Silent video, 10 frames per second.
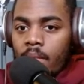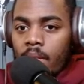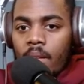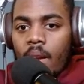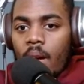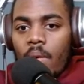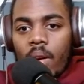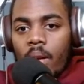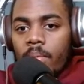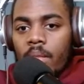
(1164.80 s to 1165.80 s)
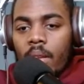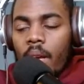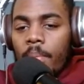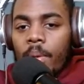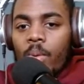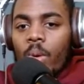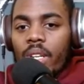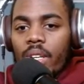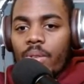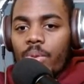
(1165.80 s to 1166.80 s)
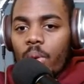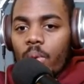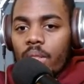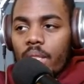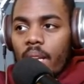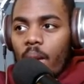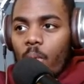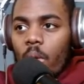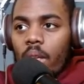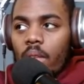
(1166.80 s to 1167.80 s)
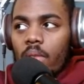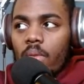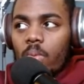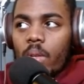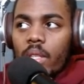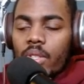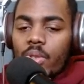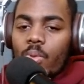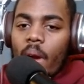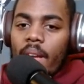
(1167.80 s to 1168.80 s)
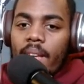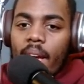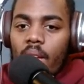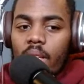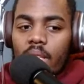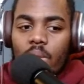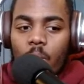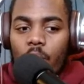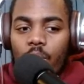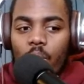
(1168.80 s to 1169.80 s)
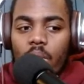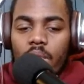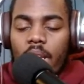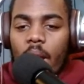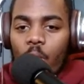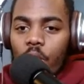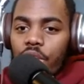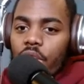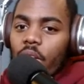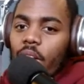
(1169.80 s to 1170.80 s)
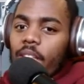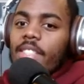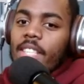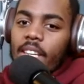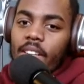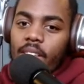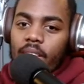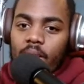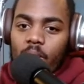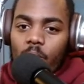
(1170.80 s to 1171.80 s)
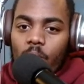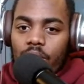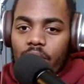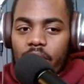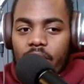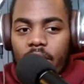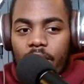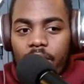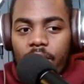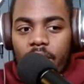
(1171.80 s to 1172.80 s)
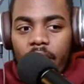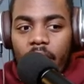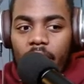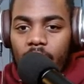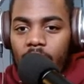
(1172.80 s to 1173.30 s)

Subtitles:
I woke up today, but what are you doing today? What did you write down that you were doing today? What's your intent? What's your intent for today?